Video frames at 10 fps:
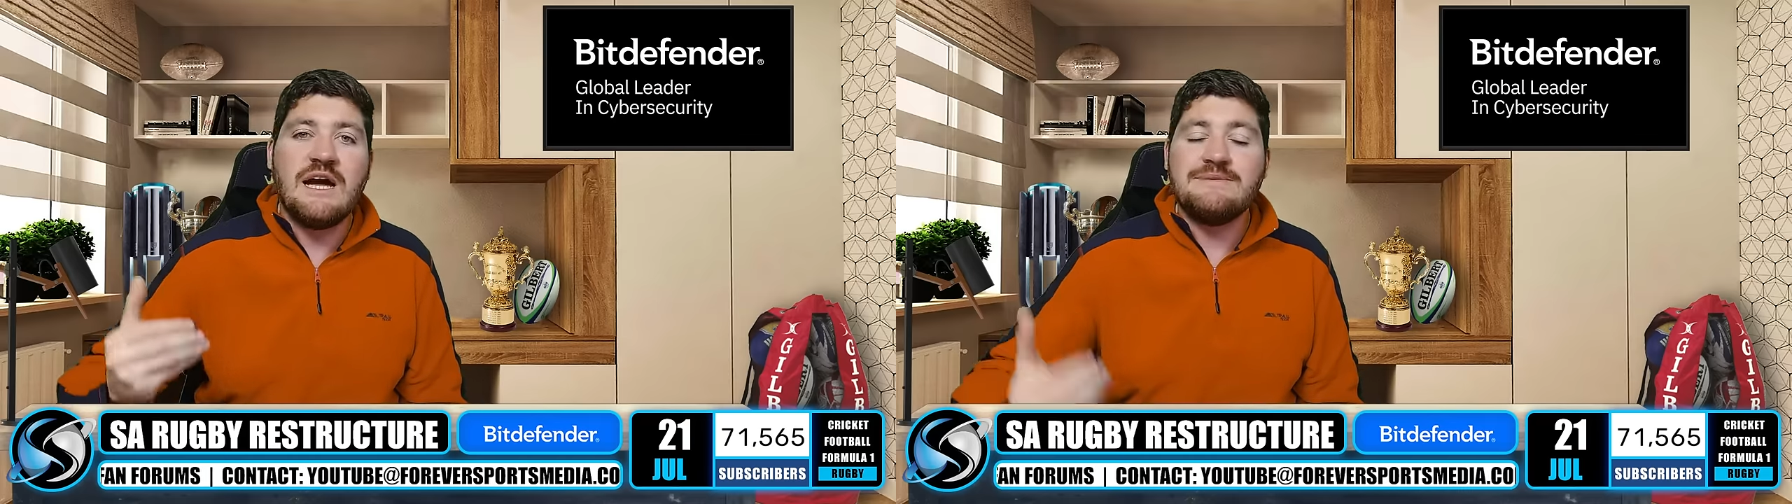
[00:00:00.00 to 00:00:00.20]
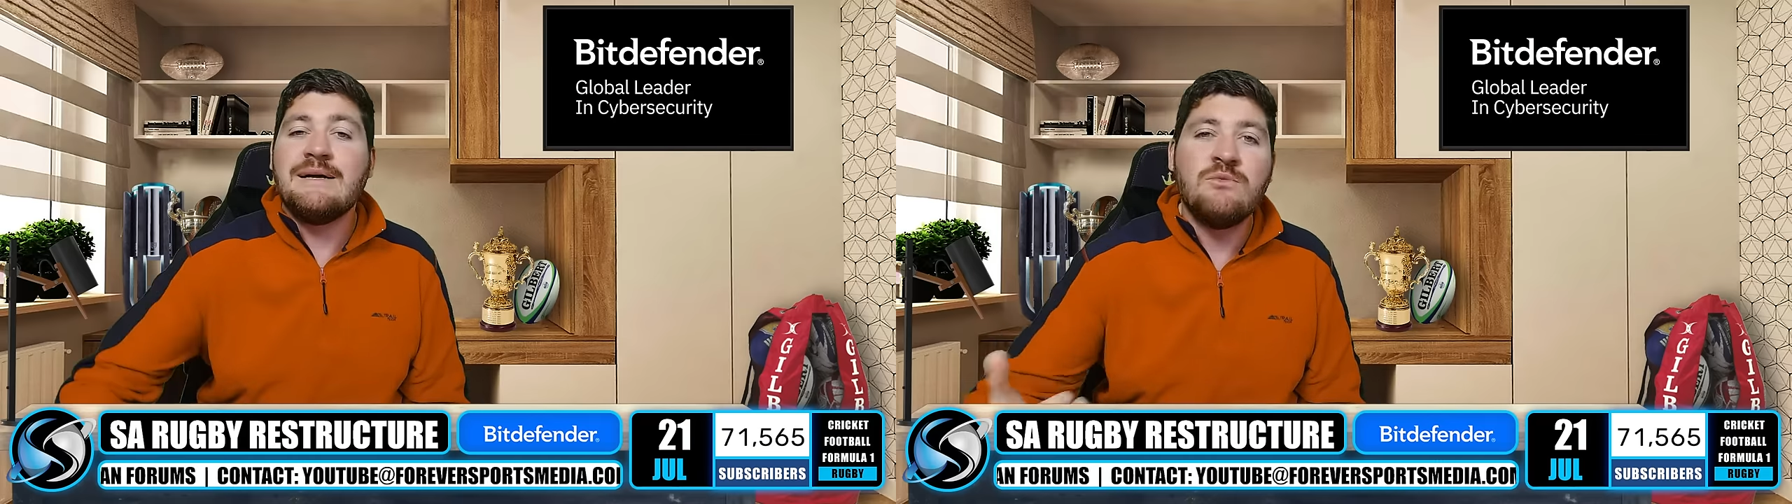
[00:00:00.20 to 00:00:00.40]

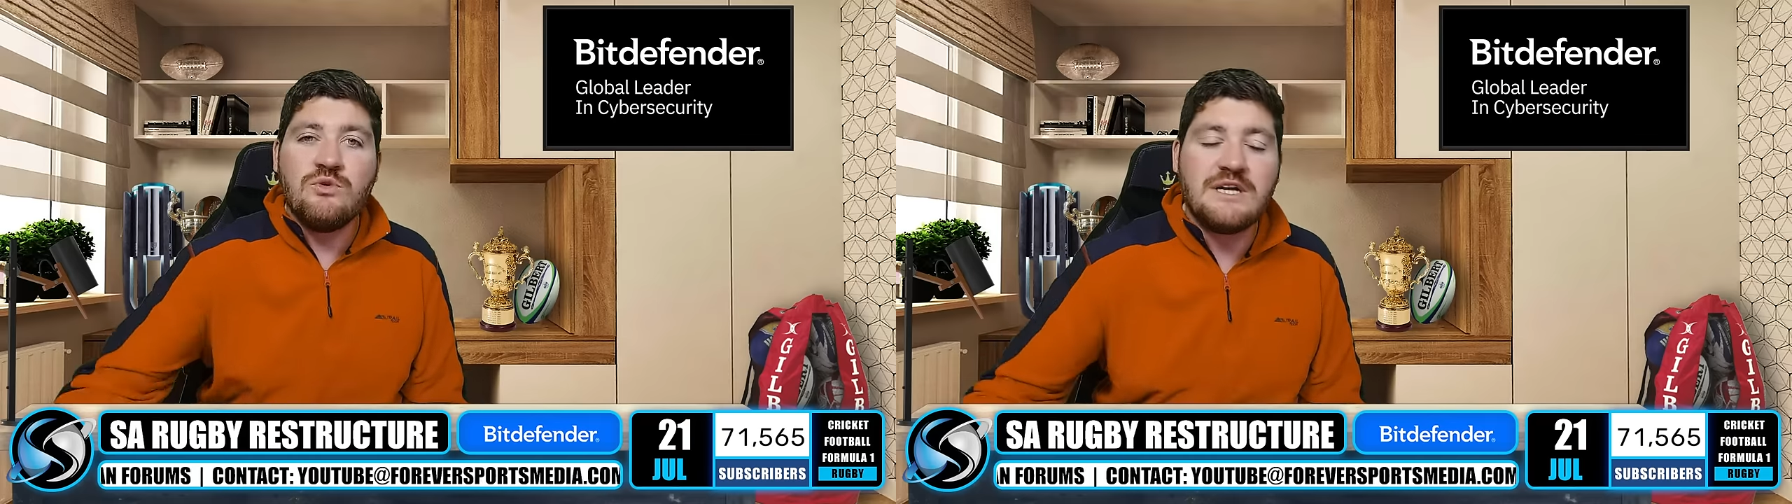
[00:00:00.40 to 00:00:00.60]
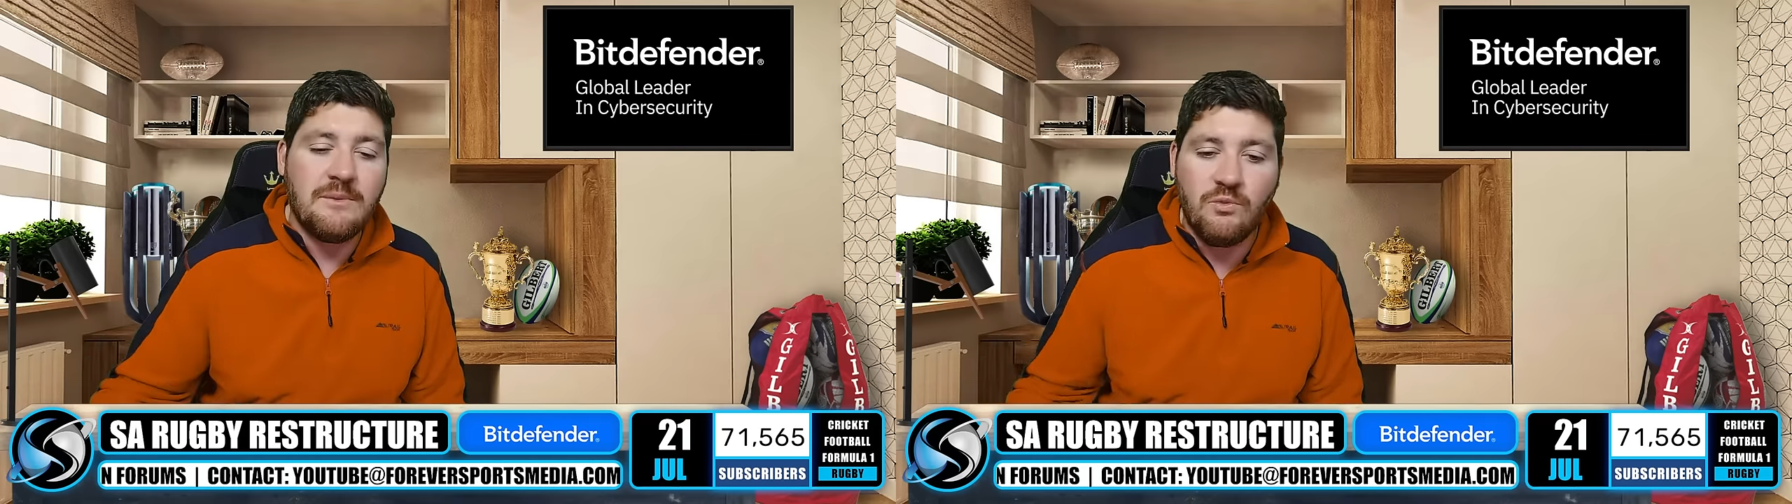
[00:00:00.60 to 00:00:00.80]
Cup, double
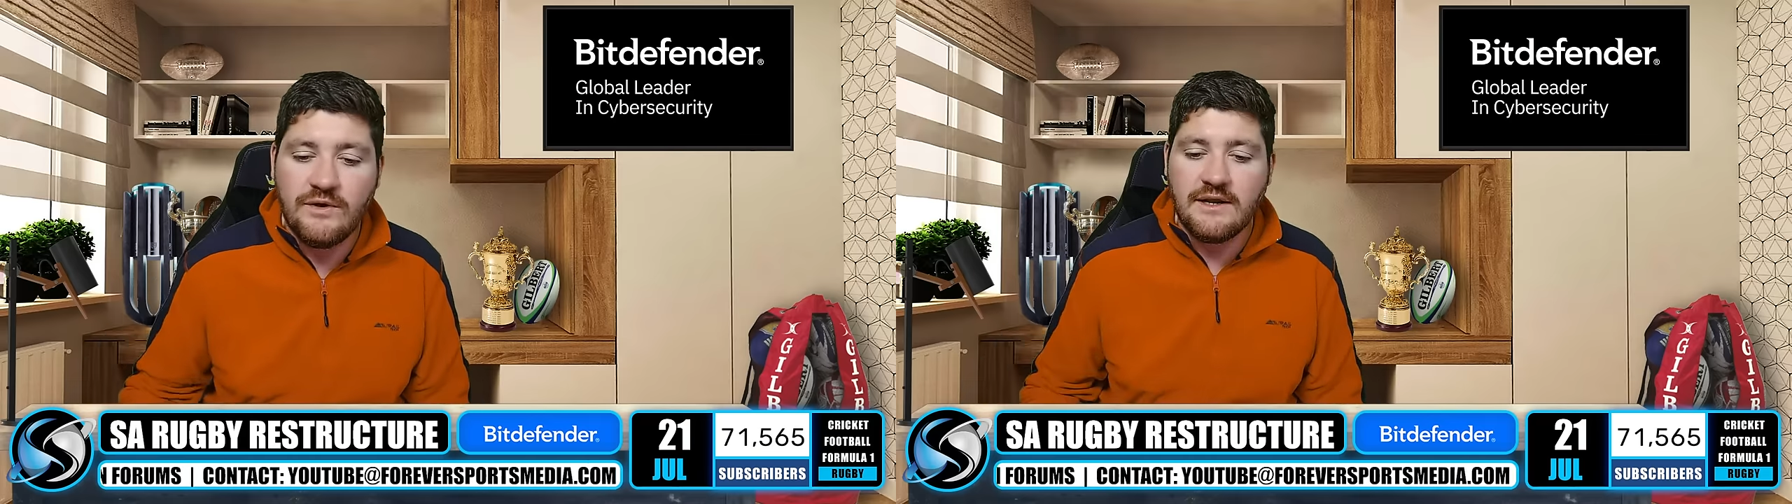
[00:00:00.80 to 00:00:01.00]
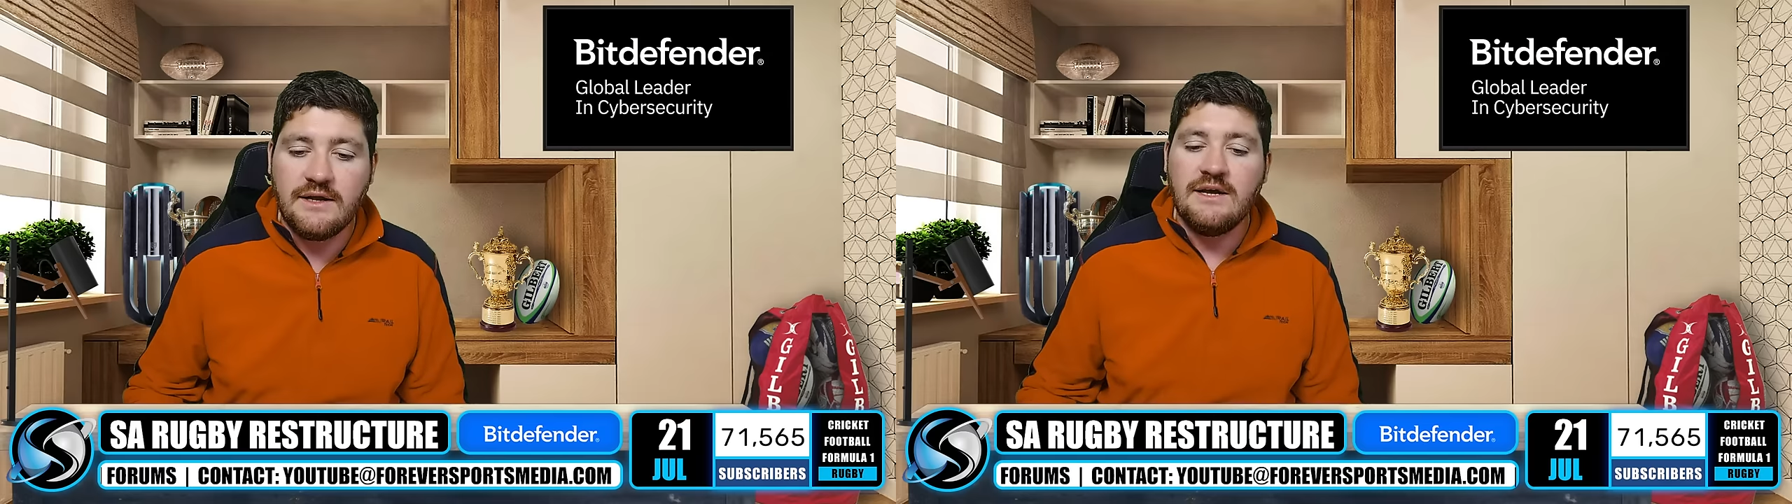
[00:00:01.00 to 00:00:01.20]
World Cup
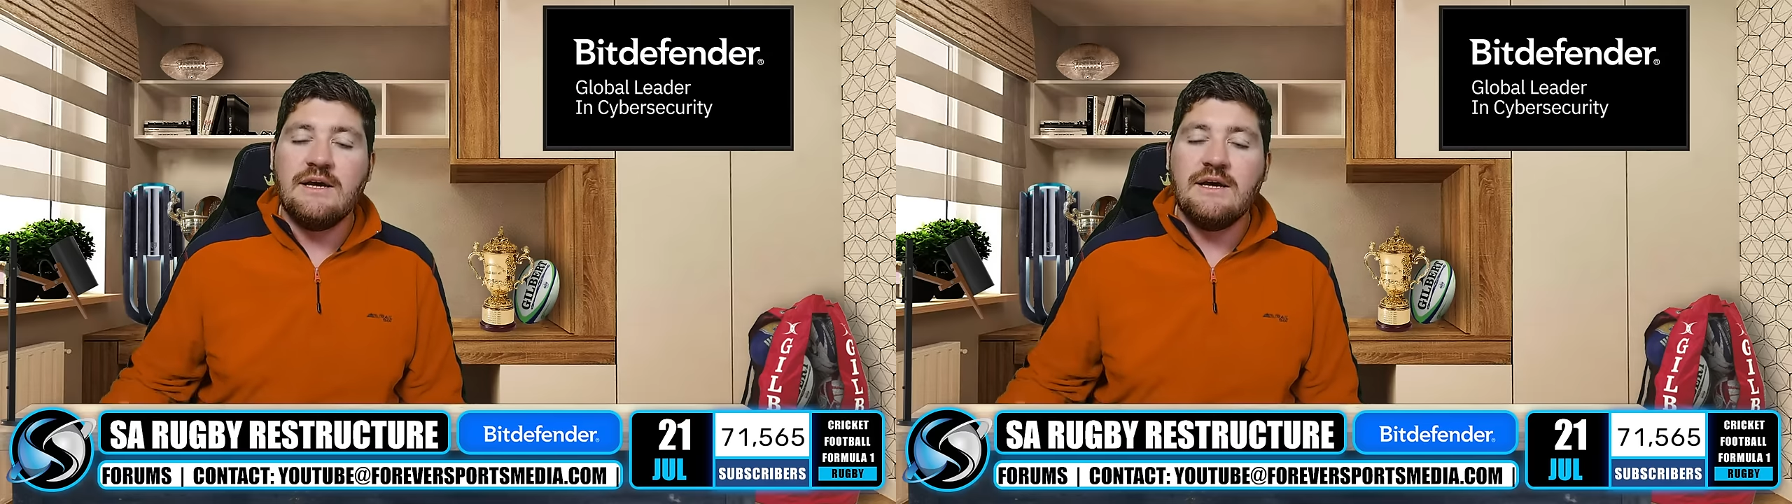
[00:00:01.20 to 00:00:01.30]
winner